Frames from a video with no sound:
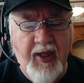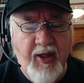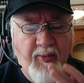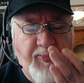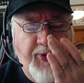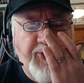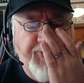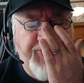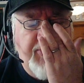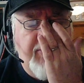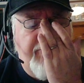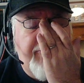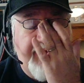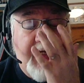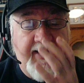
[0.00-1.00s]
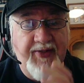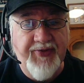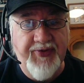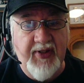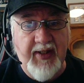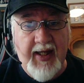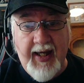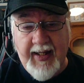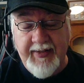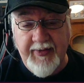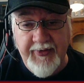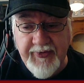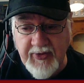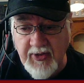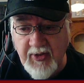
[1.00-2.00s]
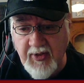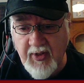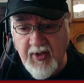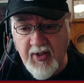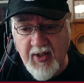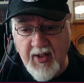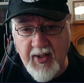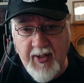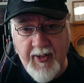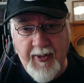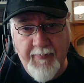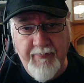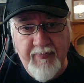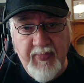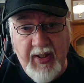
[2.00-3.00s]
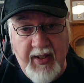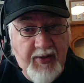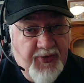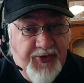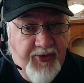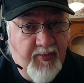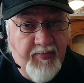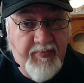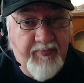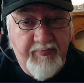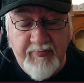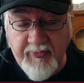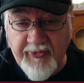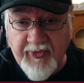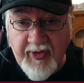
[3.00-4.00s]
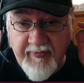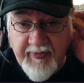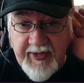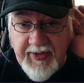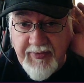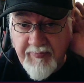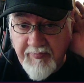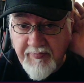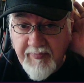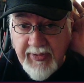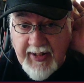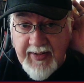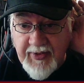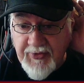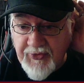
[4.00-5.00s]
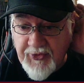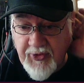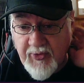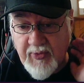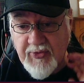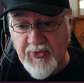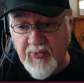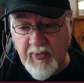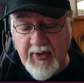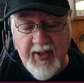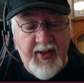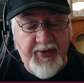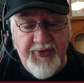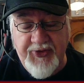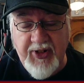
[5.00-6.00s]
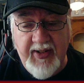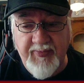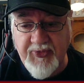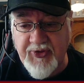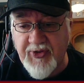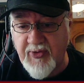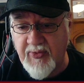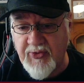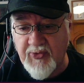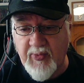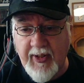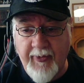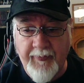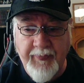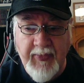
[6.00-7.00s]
pertinent facts at hand. Some 5e players do as well, GMs do as well.